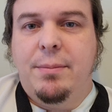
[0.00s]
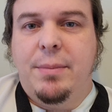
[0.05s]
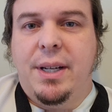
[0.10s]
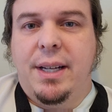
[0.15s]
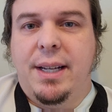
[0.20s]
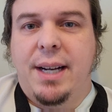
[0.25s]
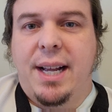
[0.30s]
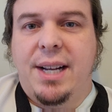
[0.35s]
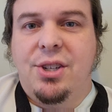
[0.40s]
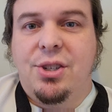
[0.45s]

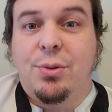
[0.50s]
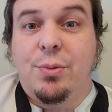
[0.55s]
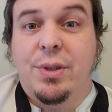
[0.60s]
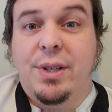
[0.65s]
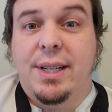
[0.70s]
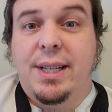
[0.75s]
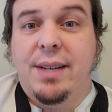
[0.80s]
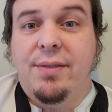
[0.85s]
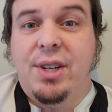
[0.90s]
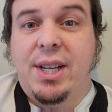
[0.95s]
But I just
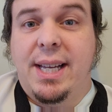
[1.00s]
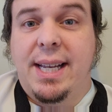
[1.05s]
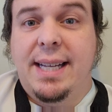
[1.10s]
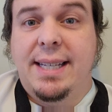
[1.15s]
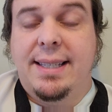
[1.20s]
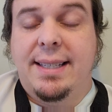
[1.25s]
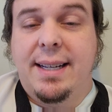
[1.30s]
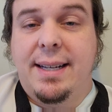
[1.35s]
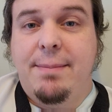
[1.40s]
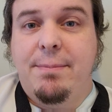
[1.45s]
wanted to give you a
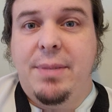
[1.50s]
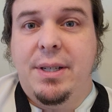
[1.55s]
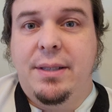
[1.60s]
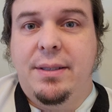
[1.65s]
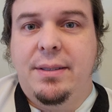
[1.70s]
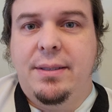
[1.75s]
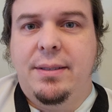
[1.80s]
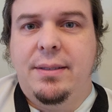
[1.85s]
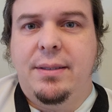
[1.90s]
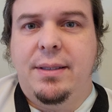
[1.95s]
heads up
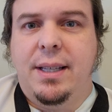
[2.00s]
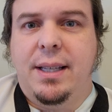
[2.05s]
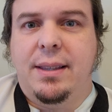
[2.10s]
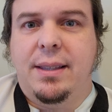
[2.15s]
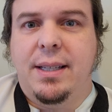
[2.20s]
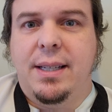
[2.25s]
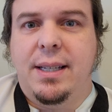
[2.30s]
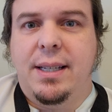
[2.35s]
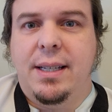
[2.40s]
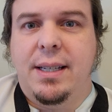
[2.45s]

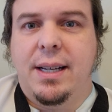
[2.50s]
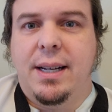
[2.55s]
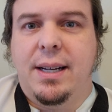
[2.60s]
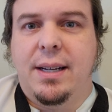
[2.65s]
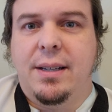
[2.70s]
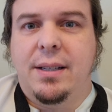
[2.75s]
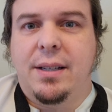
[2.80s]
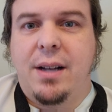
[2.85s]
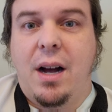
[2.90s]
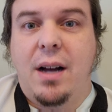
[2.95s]
that
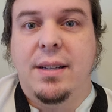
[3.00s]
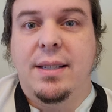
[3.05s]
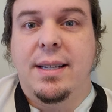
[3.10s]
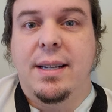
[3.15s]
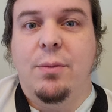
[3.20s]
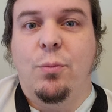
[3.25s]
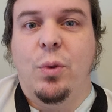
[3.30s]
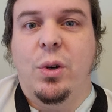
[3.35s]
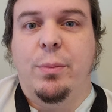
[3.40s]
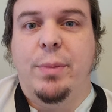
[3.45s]
the
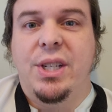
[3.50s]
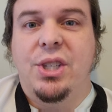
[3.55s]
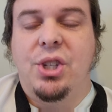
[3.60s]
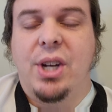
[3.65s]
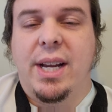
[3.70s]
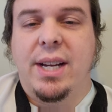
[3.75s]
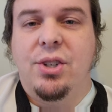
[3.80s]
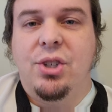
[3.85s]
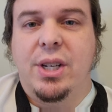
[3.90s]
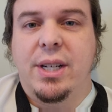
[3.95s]
content will be
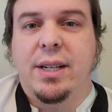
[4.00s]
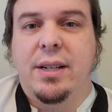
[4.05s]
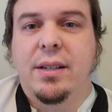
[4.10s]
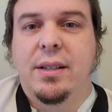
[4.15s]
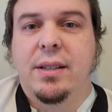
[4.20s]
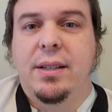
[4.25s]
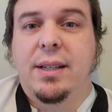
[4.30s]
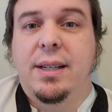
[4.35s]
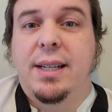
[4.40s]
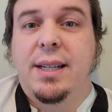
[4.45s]
changing.
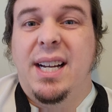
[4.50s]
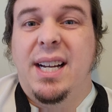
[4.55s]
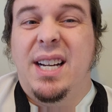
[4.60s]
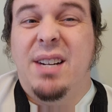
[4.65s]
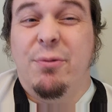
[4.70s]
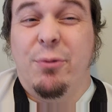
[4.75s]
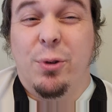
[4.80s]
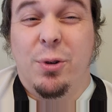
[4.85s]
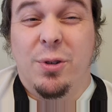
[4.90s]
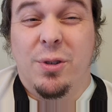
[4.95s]

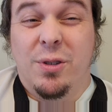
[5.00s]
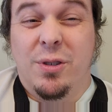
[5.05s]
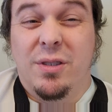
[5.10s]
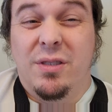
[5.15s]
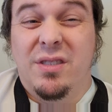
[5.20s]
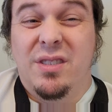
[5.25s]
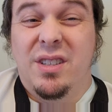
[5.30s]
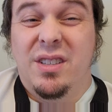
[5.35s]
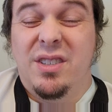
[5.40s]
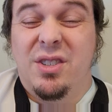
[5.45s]
And
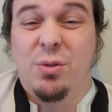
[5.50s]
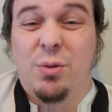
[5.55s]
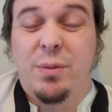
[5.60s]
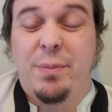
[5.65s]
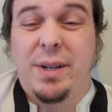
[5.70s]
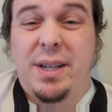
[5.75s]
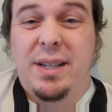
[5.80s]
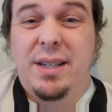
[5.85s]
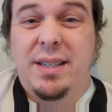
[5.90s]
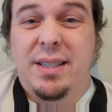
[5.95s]
for a
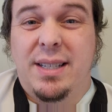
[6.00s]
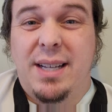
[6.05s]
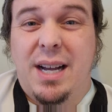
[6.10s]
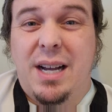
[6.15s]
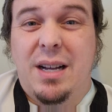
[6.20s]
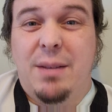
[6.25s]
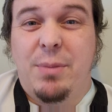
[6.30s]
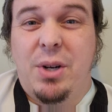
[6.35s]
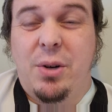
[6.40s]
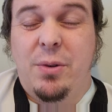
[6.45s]
short period of
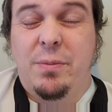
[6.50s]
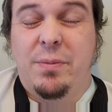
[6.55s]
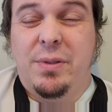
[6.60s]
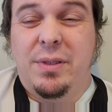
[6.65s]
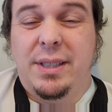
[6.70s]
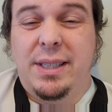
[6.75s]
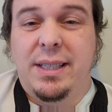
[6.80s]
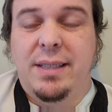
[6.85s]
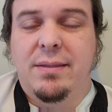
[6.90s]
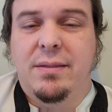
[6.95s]
time,
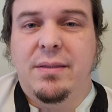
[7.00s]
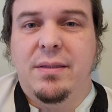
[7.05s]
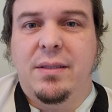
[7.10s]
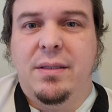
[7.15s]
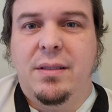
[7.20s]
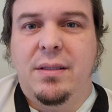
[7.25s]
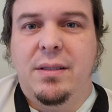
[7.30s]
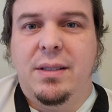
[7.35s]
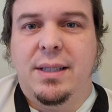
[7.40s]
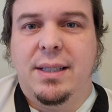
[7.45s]
hopefully,
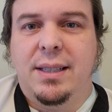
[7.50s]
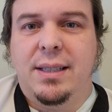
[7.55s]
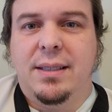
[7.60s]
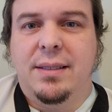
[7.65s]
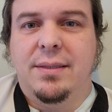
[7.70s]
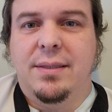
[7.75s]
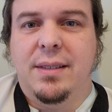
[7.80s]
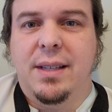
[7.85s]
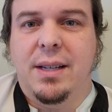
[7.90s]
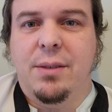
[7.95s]

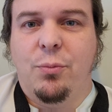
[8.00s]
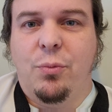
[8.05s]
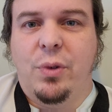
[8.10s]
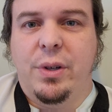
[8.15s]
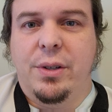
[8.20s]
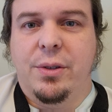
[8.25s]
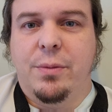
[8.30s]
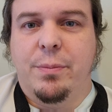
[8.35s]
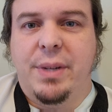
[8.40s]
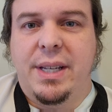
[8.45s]
it
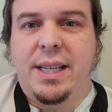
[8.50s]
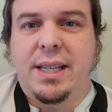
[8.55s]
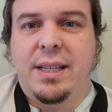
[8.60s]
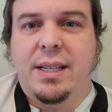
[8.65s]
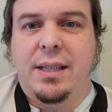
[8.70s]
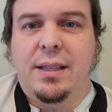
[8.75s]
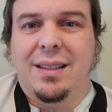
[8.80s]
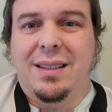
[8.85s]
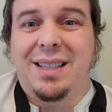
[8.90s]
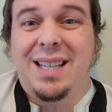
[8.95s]
will
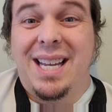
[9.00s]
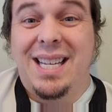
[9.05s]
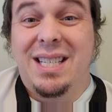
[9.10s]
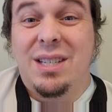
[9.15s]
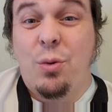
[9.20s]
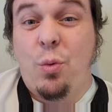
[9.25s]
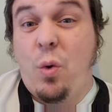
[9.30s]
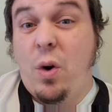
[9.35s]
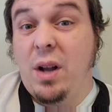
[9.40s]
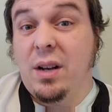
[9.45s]
be
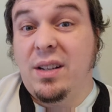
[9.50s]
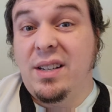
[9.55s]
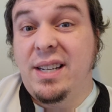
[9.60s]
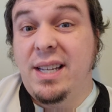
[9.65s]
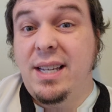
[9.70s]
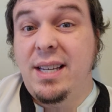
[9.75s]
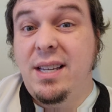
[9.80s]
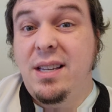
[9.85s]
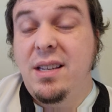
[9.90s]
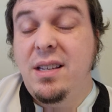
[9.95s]
less
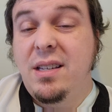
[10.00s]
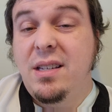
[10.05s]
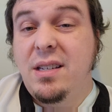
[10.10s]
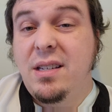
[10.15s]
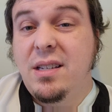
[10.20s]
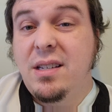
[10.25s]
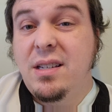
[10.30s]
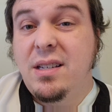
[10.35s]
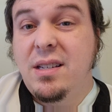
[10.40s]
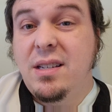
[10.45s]
quality
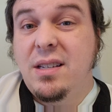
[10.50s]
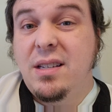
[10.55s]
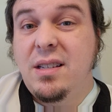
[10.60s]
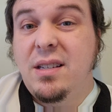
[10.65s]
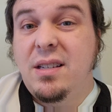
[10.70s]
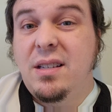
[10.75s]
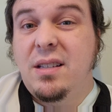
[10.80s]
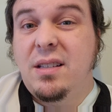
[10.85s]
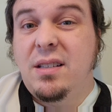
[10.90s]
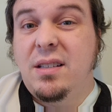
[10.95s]

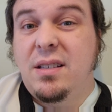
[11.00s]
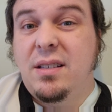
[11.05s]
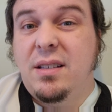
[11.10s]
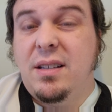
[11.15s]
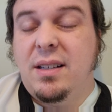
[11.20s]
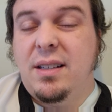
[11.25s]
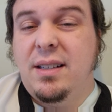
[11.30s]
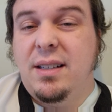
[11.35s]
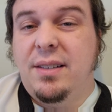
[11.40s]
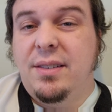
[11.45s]

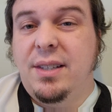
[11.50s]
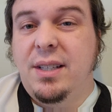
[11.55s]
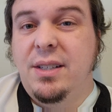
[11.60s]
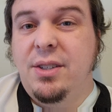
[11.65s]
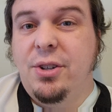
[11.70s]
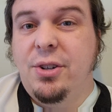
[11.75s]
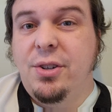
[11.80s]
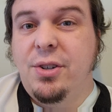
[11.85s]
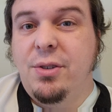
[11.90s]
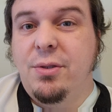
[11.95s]

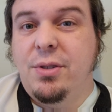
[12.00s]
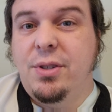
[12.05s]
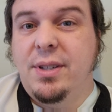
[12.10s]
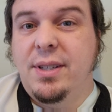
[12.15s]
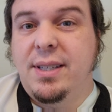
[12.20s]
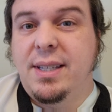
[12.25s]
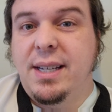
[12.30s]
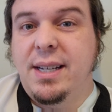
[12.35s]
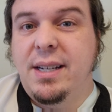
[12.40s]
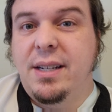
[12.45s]
than you're used
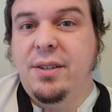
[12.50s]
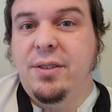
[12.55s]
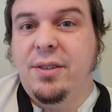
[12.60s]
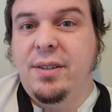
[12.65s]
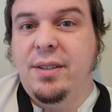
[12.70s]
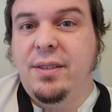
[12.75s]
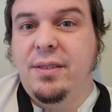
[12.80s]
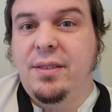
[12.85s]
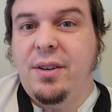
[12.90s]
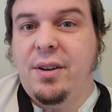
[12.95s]
to seeing
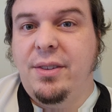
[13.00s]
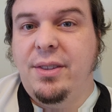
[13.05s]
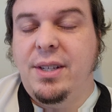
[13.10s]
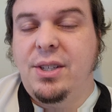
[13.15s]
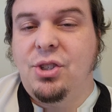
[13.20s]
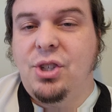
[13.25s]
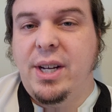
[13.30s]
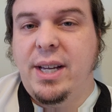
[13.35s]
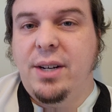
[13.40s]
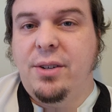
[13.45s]
on
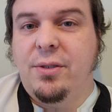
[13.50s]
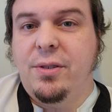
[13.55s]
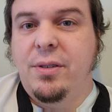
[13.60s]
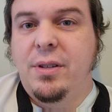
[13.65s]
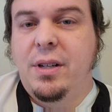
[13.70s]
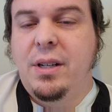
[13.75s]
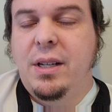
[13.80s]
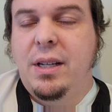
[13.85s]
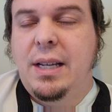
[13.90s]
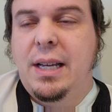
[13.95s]
this
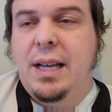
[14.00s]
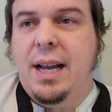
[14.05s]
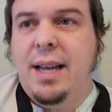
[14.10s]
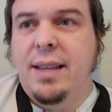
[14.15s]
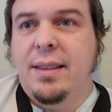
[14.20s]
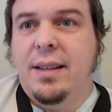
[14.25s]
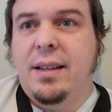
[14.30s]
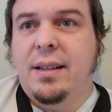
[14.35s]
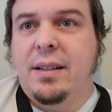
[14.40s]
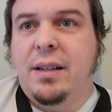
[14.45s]
channel.
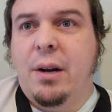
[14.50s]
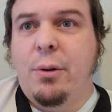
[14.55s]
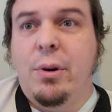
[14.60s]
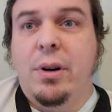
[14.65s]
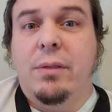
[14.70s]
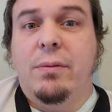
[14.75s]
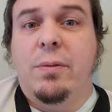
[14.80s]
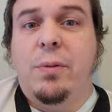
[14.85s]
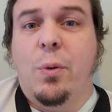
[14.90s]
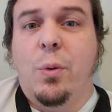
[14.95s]
And that
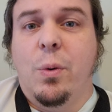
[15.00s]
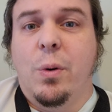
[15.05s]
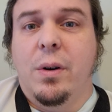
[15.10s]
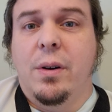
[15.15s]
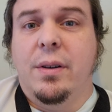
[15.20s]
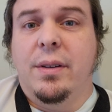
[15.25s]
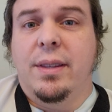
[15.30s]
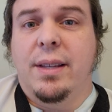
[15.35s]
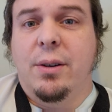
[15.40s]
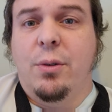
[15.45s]
going
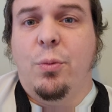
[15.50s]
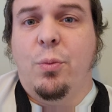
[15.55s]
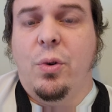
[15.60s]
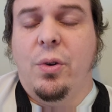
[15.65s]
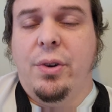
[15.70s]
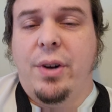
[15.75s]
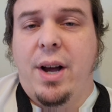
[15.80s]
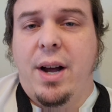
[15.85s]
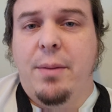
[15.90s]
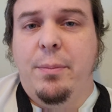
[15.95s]
forward, there
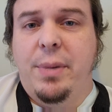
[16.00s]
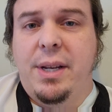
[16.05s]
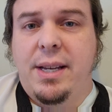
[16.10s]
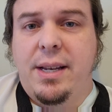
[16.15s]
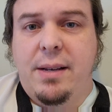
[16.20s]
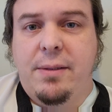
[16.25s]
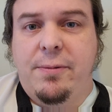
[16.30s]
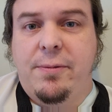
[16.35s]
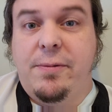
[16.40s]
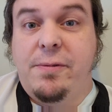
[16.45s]
will not
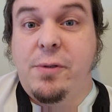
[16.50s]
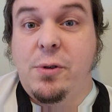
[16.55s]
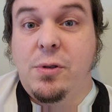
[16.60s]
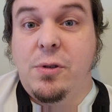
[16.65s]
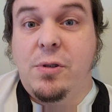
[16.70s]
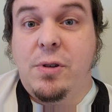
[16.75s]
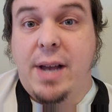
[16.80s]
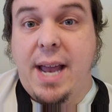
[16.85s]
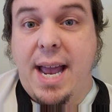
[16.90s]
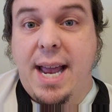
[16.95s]
be
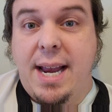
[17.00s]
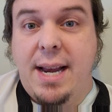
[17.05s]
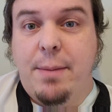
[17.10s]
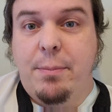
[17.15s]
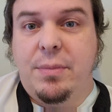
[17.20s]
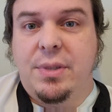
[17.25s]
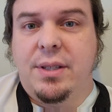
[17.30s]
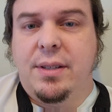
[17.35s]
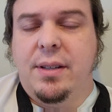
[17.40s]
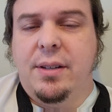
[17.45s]
full
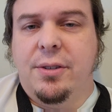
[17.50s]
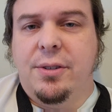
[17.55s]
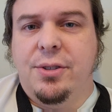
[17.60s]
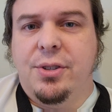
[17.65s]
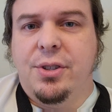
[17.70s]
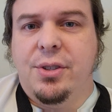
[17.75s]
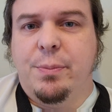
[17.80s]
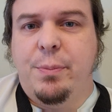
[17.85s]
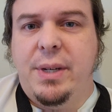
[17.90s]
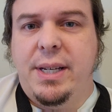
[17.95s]
games. They'll
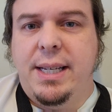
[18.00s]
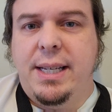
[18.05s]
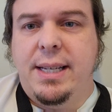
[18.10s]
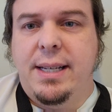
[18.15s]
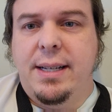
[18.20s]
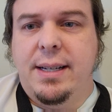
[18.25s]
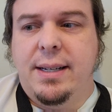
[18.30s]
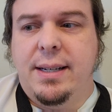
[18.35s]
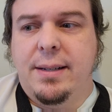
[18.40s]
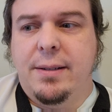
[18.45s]
just
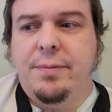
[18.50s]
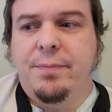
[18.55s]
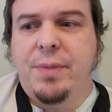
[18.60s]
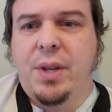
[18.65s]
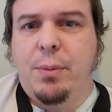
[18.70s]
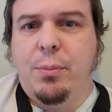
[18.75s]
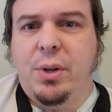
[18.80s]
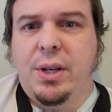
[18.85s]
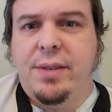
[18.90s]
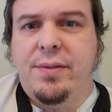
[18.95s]
be
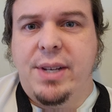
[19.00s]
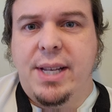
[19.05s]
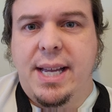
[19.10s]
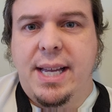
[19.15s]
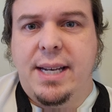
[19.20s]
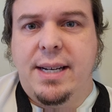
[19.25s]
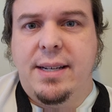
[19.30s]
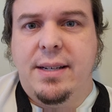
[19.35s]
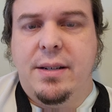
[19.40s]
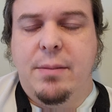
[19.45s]

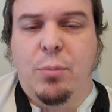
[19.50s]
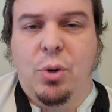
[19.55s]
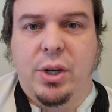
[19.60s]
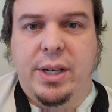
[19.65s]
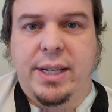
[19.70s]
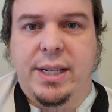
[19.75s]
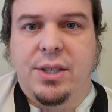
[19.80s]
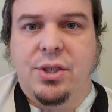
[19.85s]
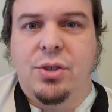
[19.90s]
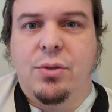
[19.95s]
abbreviated,
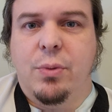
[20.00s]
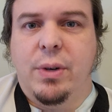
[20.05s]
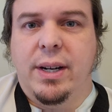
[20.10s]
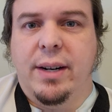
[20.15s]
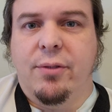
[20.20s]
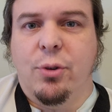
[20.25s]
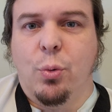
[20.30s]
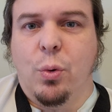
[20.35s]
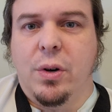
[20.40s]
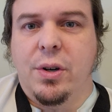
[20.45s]
abridged,
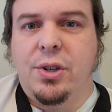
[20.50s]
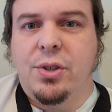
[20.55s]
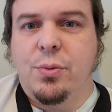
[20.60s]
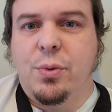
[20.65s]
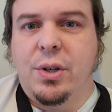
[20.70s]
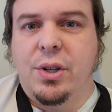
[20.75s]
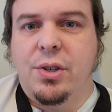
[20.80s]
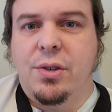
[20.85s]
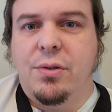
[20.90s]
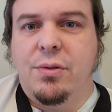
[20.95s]
whatever word
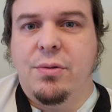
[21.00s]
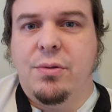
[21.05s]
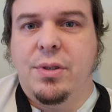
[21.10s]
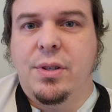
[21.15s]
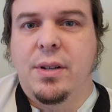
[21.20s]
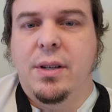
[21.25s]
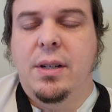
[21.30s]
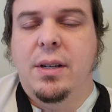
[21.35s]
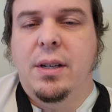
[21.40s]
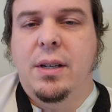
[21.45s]
you want to
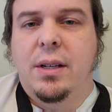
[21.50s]
use.